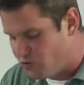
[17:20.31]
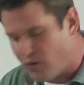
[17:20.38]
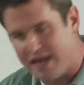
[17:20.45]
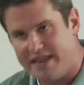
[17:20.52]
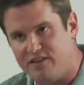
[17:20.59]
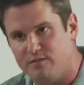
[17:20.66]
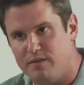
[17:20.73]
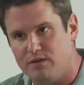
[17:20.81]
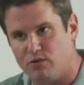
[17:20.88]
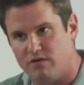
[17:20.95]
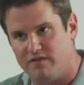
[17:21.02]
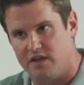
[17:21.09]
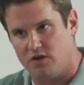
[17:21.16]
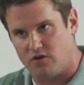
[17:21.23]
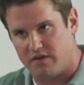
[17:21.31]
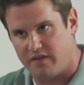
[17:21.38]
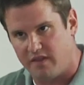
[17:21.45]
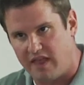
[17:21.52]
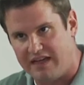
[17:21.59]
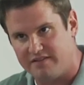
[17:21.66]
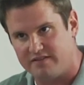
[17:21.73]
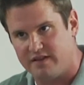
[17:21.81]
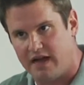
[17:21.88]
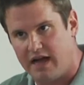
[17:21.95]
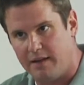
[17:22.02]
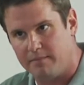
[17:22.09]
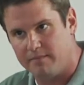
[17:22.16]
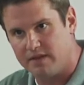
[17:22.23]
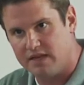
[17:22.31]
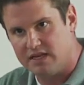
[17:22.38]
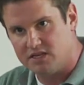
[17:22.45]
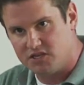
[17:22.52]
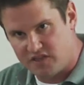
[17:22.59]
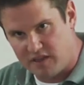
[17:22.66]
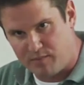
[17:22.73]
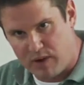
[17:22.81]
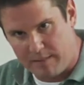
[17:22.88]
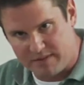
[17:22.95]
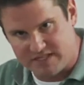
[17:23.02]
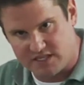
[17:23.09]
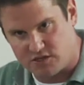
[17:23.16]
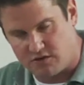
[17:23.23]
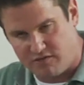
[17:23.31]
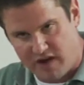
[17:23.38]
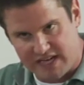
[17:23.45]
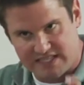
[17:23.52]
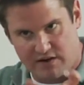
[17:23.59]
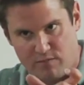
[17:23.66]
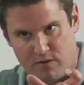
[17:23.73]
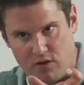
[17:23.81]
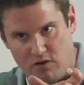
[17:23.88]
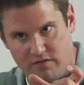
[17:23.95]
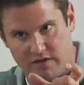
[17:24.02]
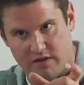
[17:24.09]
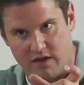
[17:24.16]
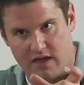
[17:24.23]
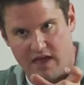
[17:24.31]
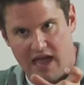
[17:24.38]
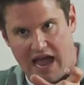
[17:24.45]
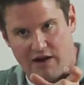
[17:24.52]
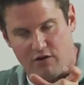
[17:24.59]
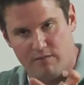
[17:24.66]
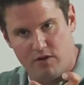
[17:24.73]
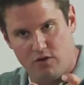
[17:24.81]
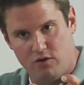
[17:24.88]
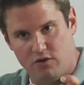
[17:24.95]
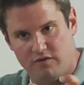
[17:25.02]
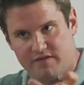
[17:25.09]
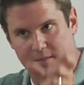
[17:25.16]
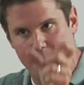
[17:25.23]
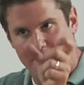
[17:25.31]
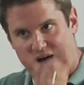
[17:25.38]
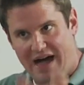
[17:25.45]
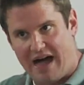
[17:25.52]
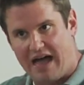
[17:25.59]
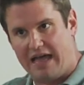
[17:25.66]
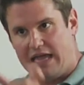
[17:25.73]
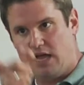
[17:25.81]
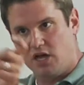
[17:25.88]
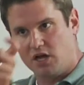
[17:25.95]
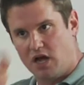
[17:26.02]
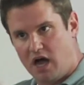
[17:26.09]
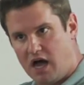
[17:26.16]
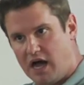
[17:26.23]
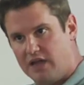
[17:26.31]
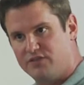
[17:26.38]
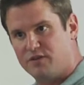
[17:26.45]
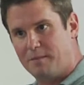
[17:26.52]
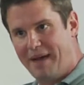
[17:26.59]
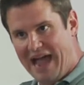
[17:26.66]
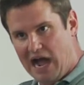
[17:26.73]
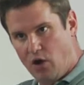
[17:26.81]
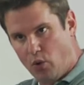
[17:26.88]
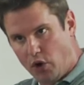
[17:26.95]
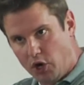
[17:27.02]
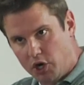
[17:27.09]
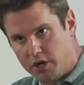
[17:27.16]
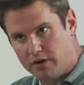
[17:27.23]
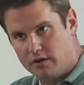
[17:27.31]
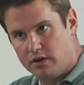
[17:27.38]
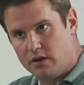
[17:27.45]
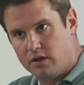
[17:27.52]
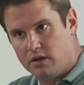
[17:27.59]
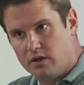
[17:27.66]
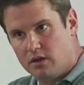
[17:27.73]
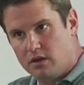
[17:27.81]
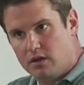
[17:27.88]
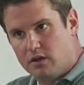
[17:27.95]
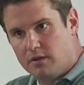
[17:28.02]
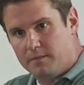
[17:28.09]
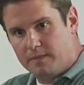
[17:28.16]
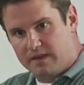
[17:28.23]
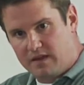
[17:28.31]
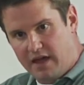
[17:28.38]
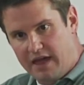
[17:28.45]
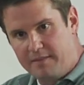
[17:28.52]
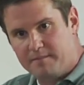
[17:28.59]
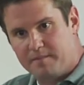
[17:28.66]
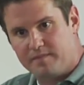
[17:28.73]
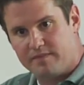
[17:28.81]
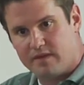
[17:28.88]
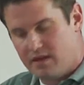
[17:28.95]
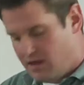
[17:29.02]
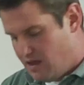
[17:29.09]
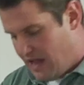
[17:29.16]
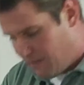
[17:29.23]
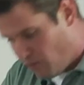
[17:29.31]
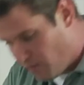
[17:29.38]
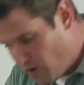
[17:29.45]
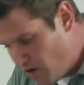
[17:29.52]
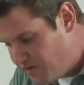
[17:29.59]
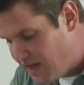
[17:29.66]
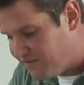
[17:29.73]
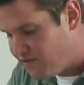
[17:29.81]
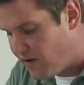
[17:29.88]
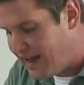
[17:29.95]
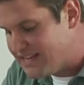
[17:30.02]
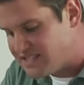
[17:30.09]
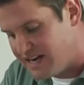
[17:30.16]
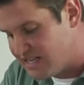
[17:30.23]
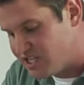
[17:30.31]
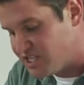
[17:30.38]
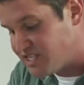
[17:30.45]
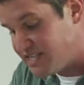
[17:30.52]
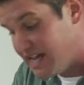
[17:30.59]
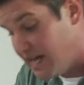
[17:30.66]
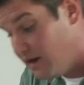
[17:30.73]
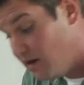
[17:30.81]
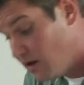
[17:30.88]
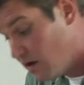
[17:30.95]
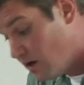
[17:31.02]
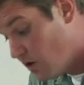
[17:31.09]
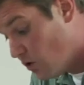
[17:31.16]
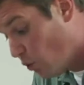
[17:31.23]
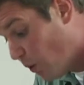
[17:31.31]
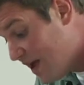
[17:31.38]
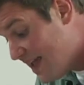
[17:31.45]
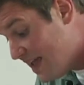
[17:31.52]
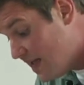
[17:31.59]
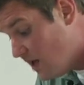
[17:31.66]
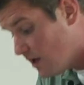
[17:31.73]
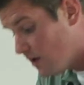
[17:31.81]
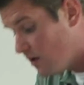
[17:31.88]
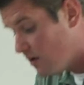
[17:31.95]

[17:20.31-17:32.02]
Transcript: ready to be revealed in the last time. You see the prepositional phrase I removed? I removed by God's power. Okay? I removed that phrase and I just said, we